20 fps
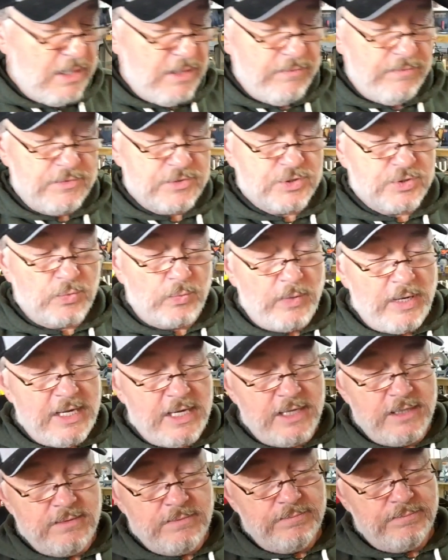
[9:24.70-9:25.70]
the
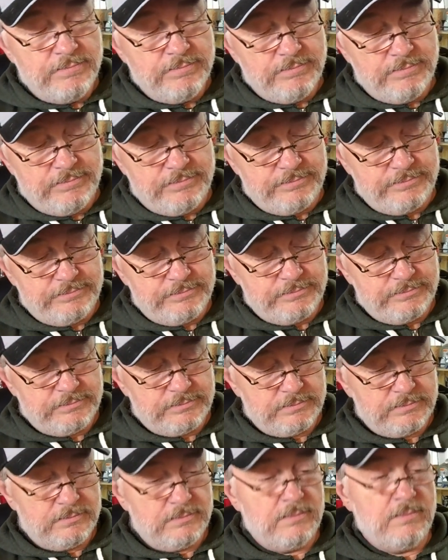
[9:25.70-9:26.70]
serrated
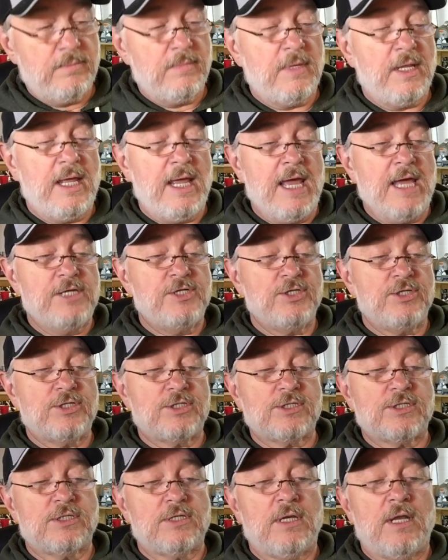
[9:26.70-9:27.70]

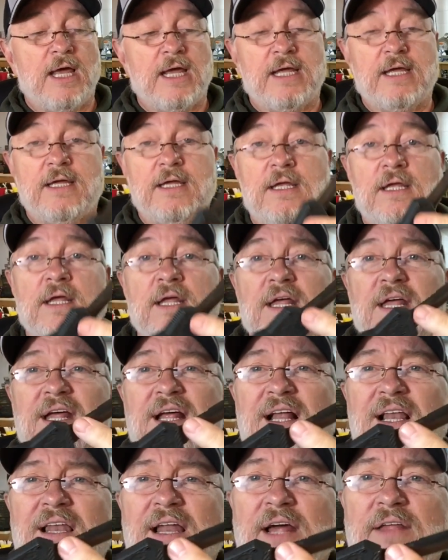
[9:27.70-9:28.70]
edges like,
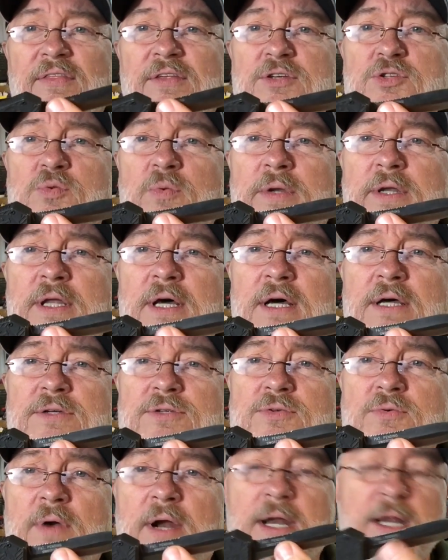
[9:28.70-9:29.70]
like this one
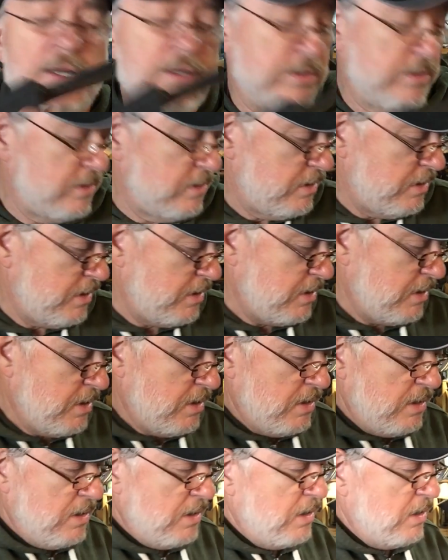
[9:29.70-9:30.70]
does right here,
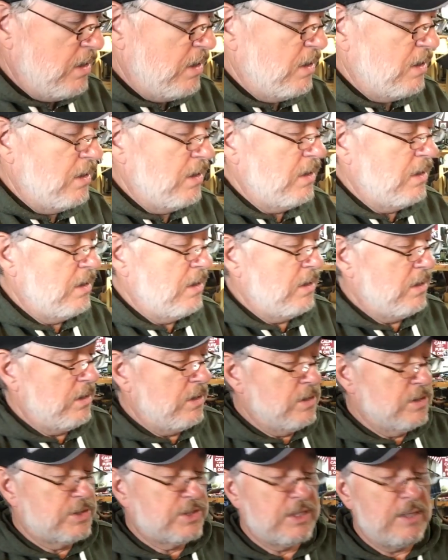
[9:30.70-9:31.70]

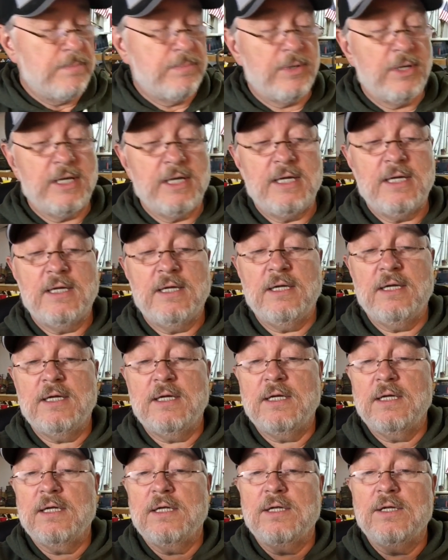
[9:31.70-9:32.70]
you simply
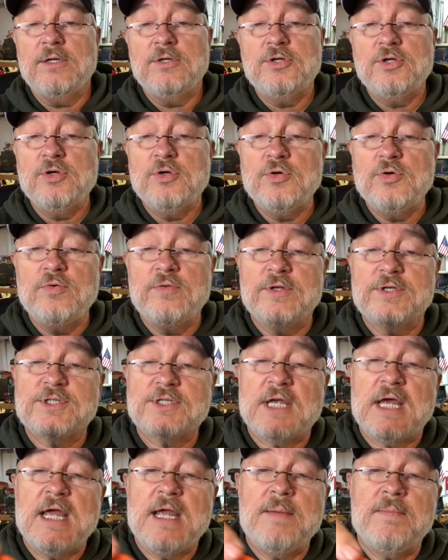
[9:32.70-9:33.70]
do the
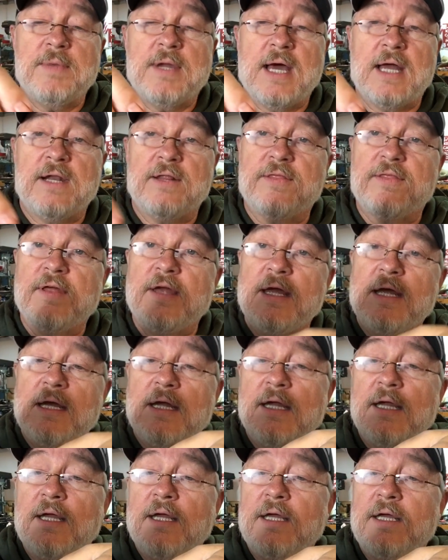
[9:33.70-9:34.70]
same kind of
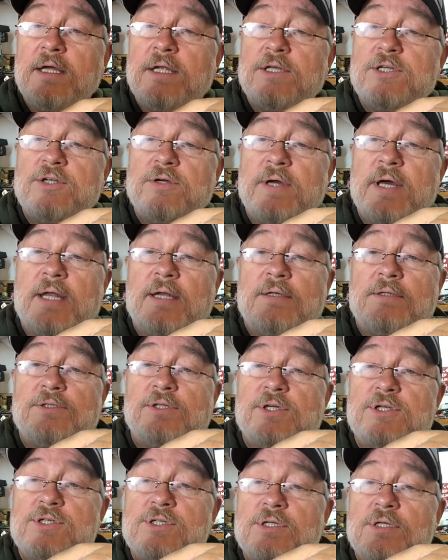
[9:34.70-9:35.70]
thing to it.
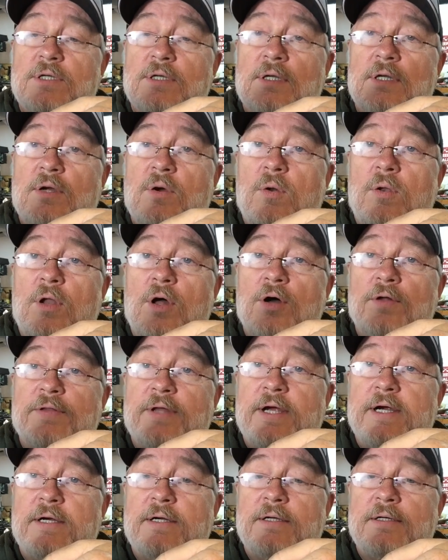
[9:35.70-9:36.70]
Just go along
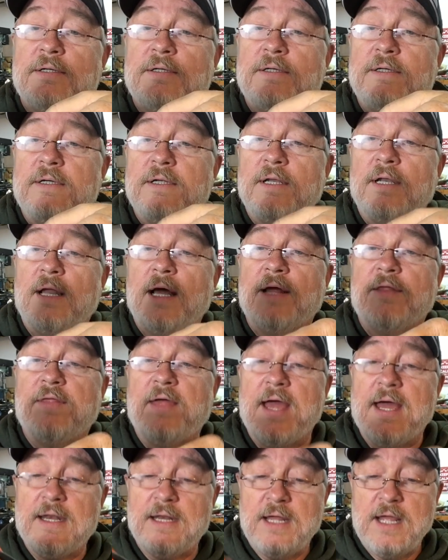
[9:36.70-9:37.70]
there like
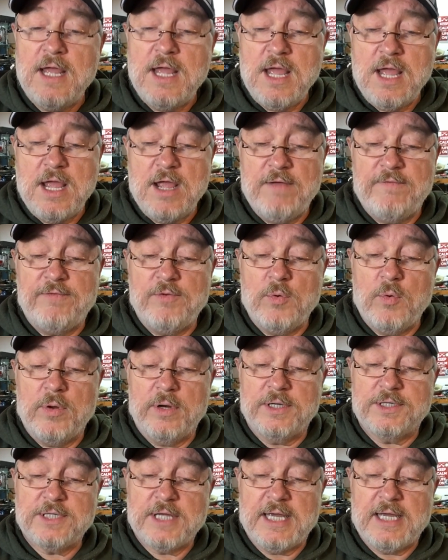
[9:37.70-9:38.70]
that. If you
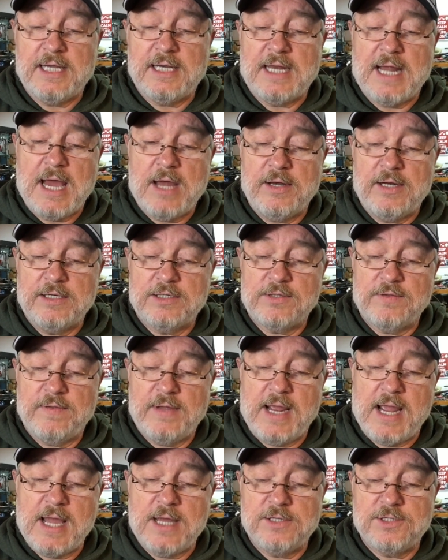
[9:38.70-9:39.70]
want to take it down into
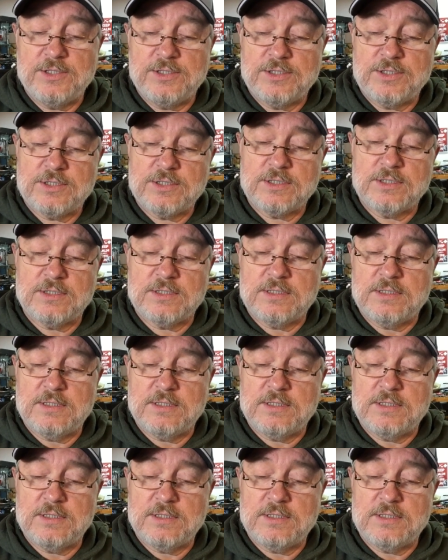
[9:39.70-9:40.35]
the edges,